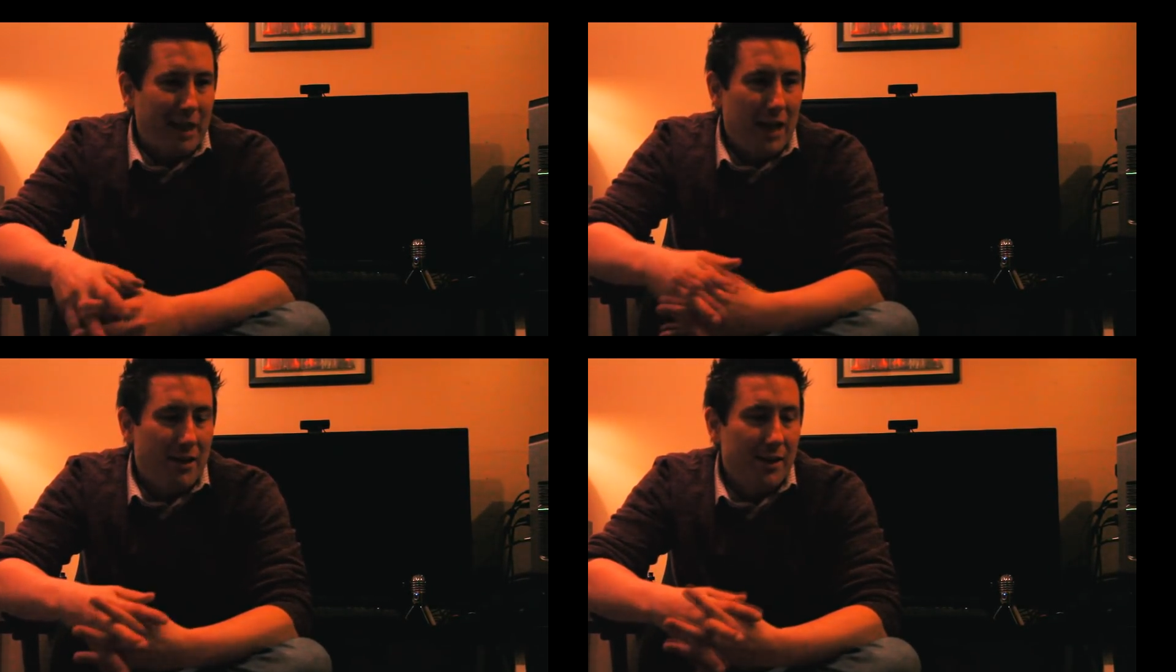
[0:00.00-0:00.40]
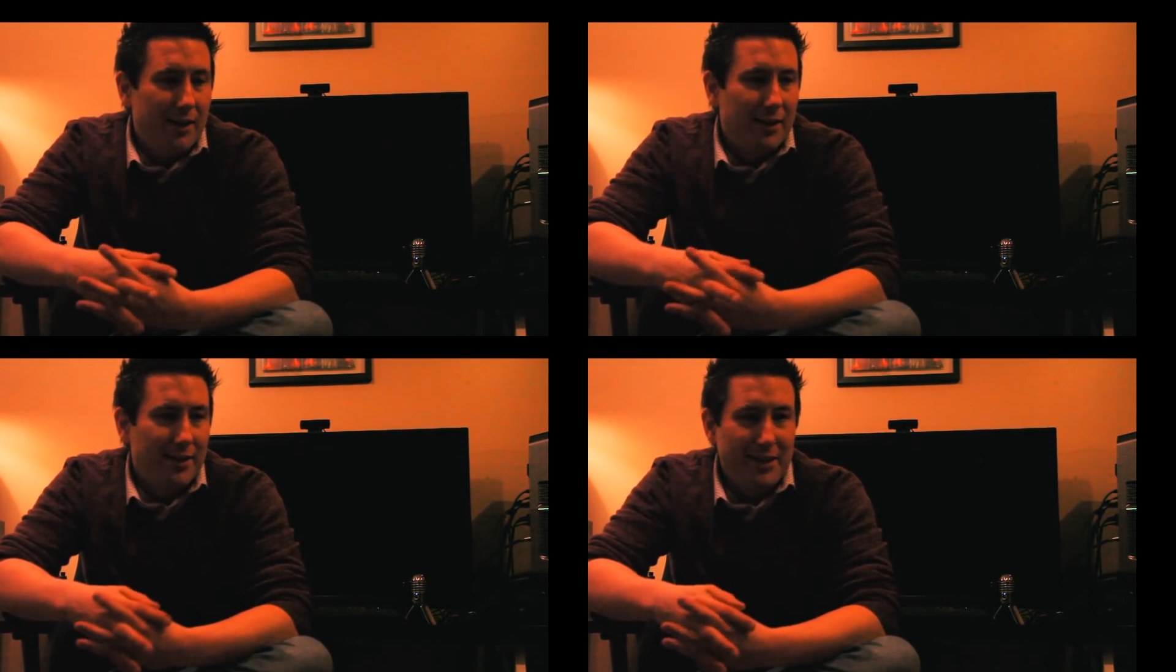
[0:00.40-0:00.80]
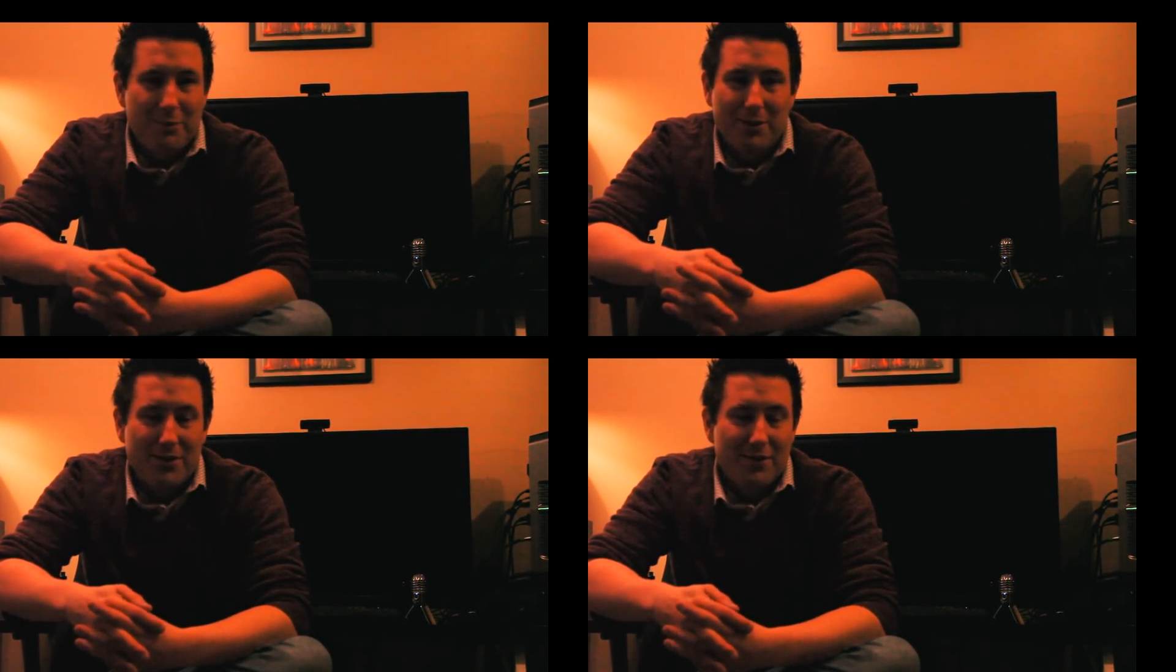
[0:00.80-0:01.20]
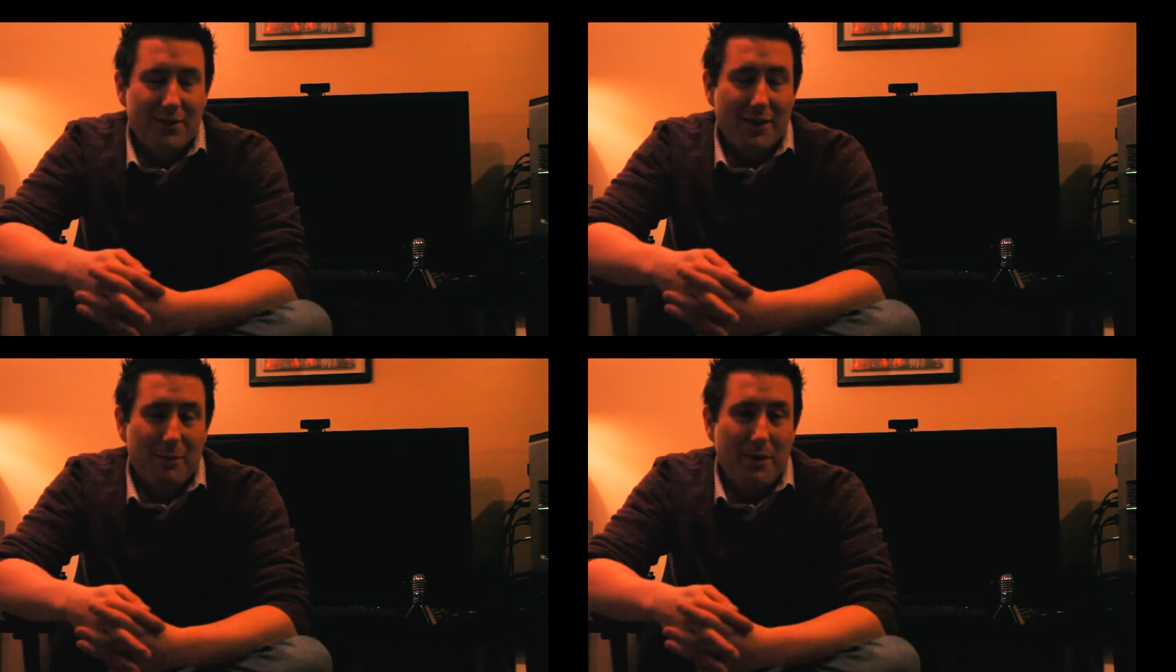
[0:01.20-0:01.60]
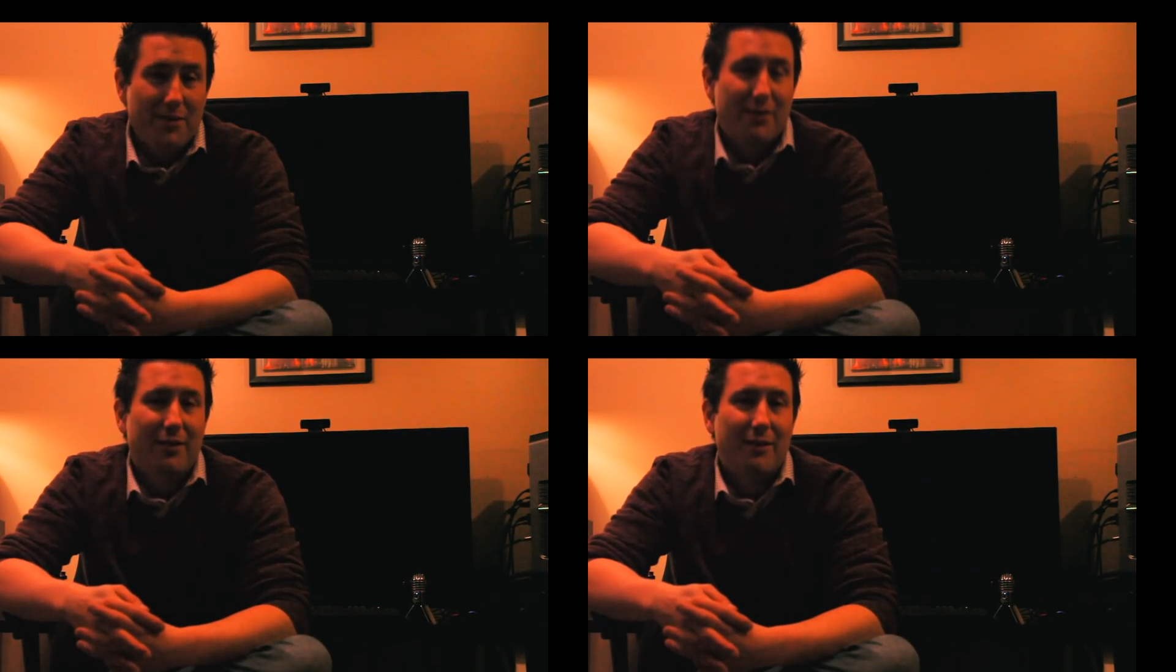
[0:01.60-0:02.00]
Uh, he was
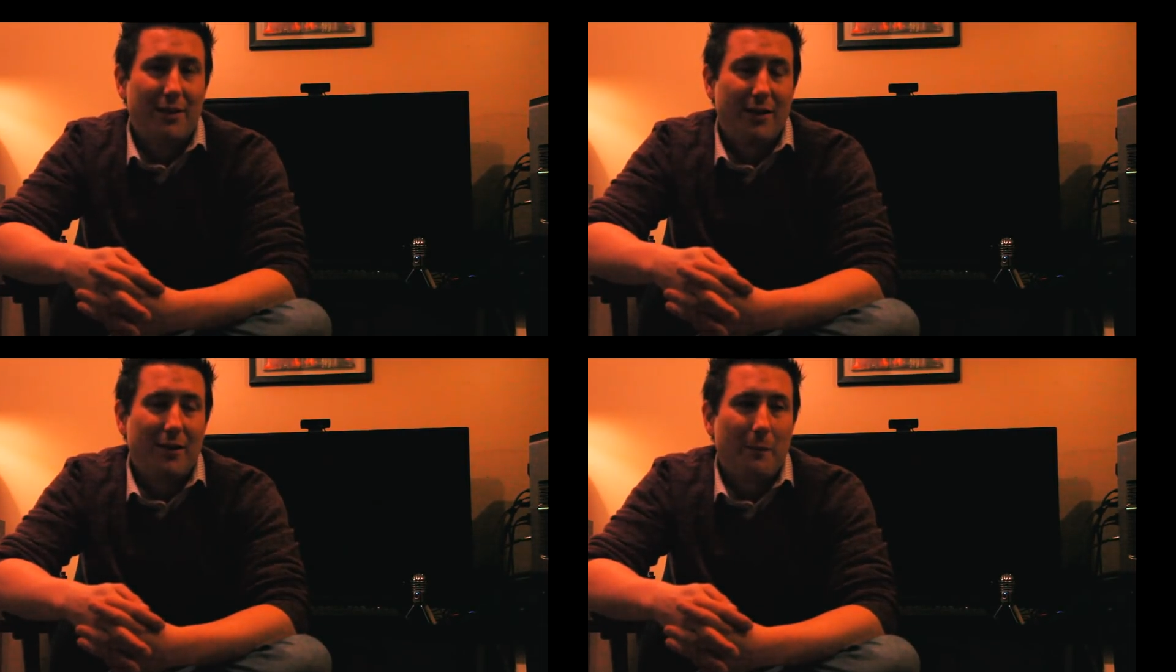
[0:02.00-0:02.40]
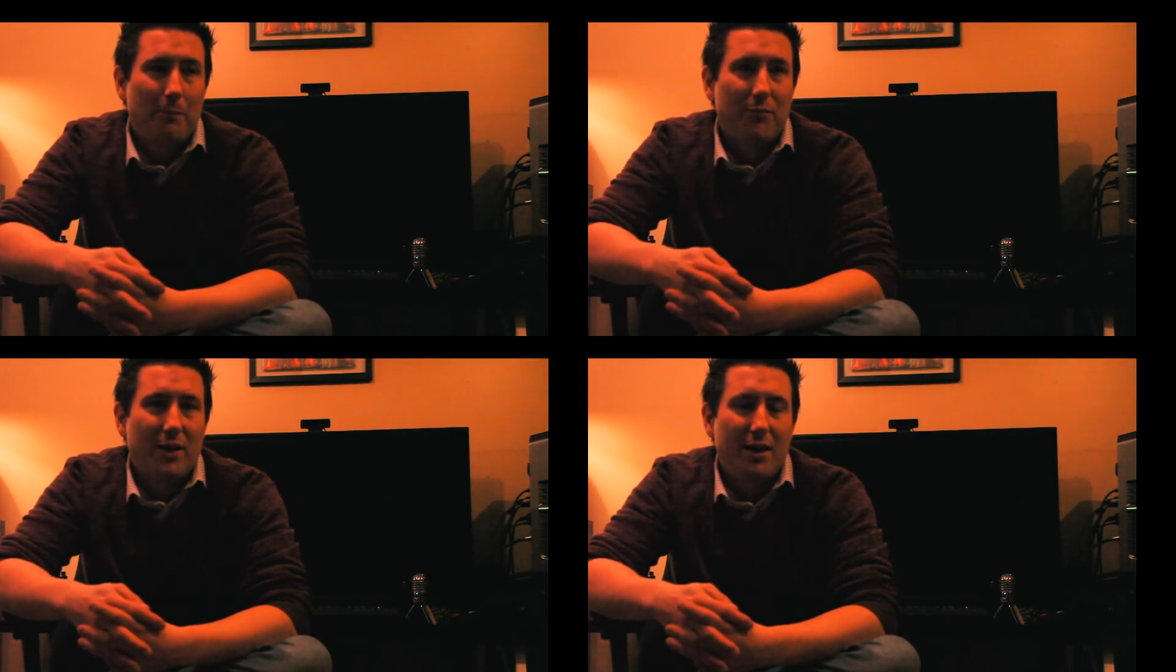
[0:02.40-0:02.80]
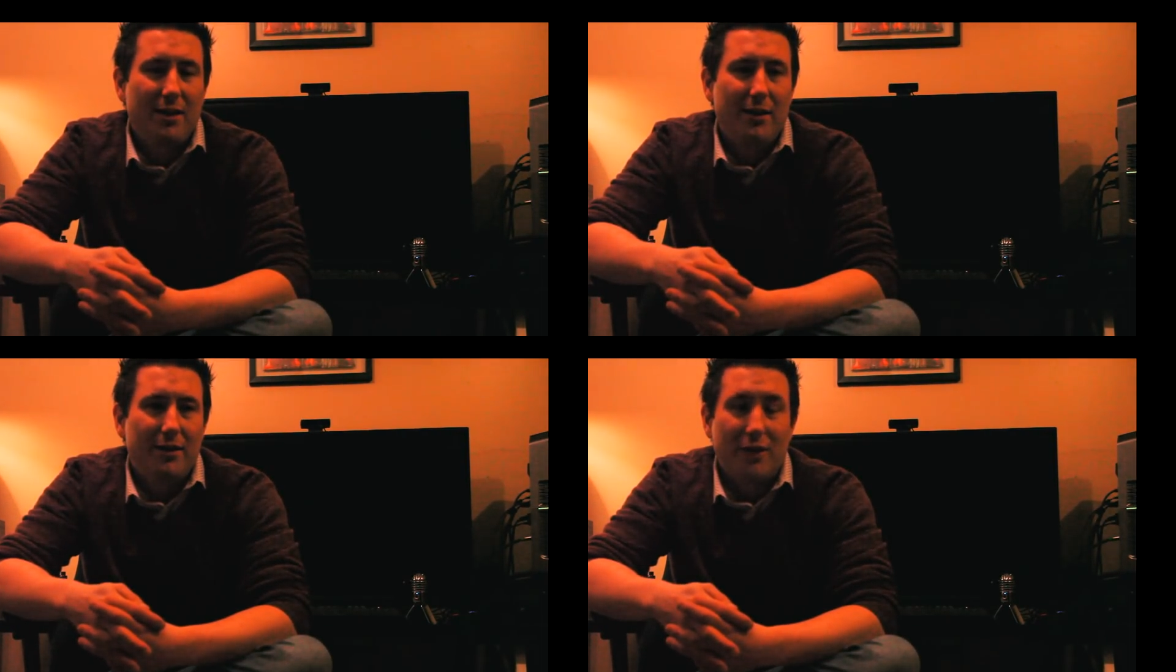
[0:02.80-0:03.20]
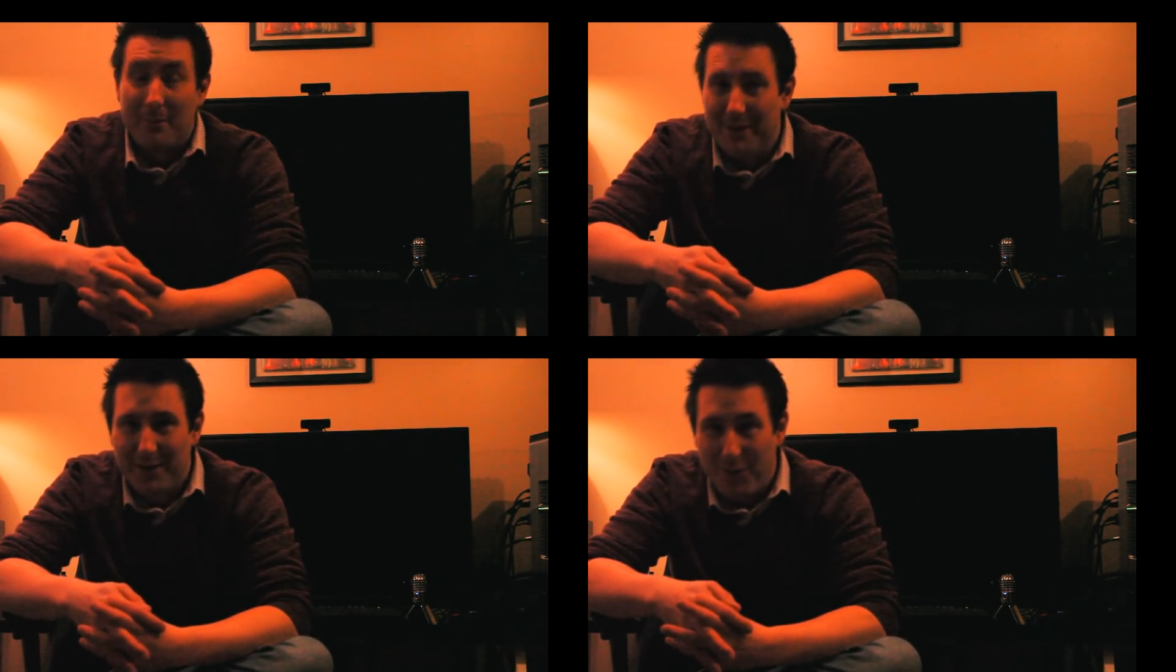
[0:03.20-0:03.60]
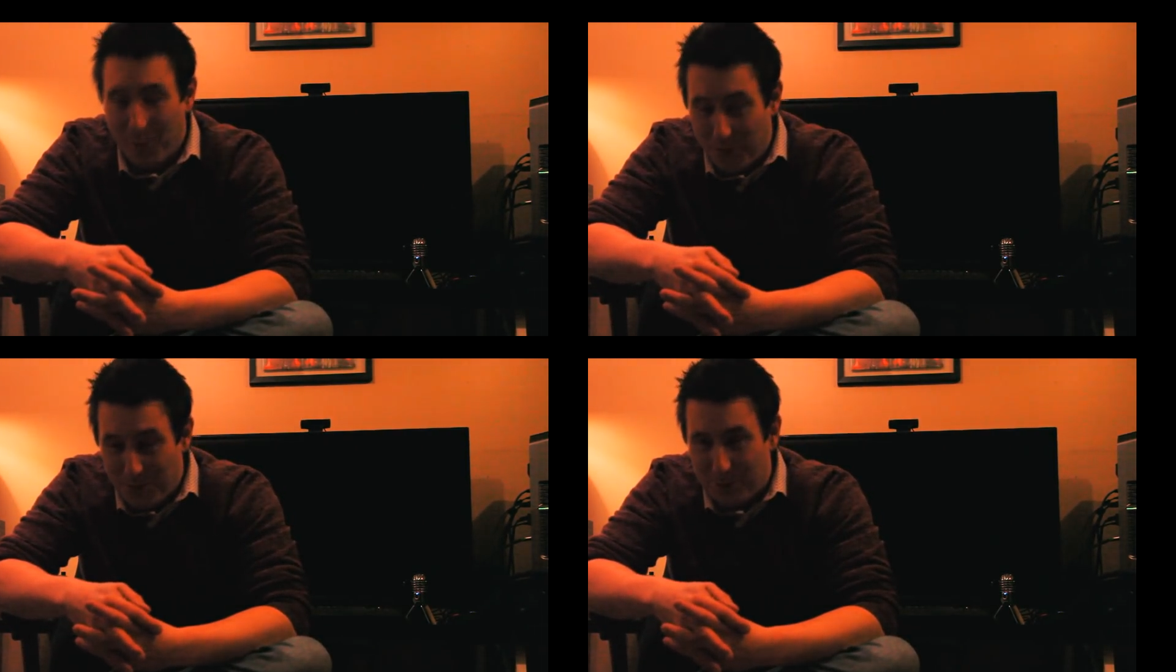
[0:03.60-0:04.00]
amazing. Um, he taught me a
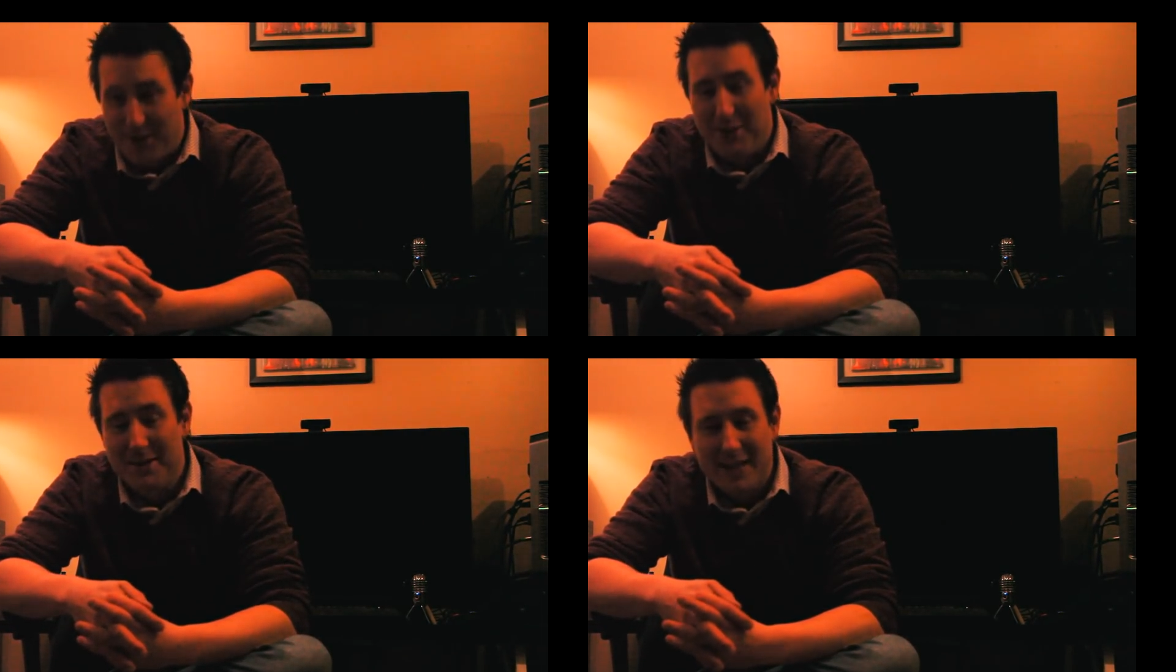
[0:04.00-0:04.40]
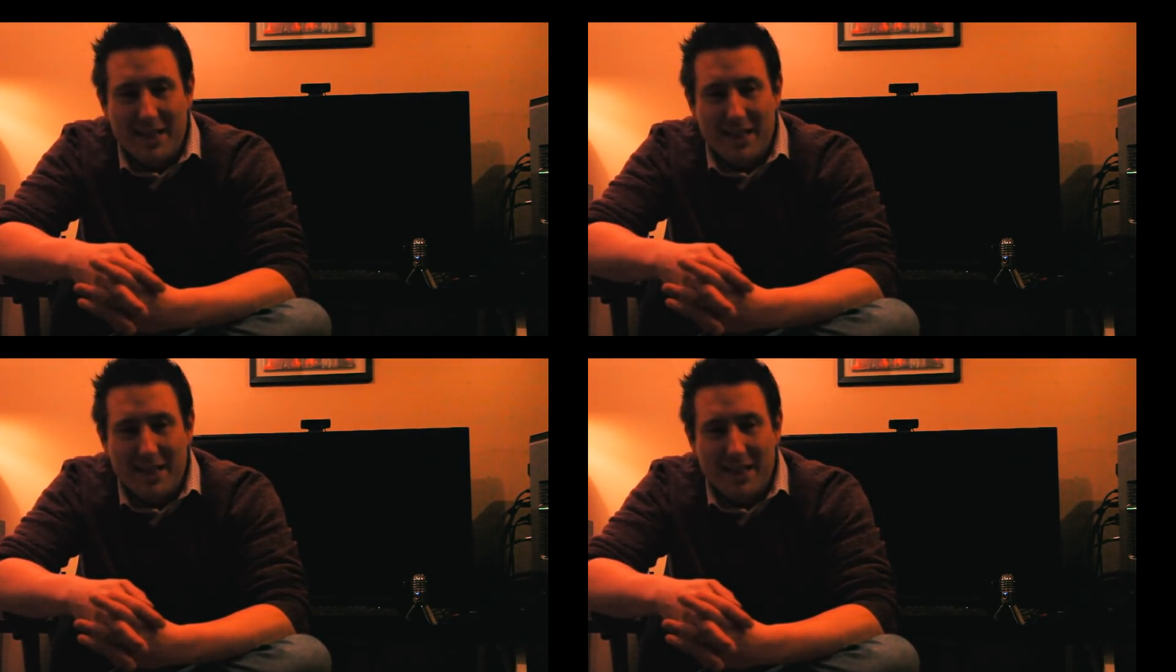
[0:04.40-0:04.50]
whole lot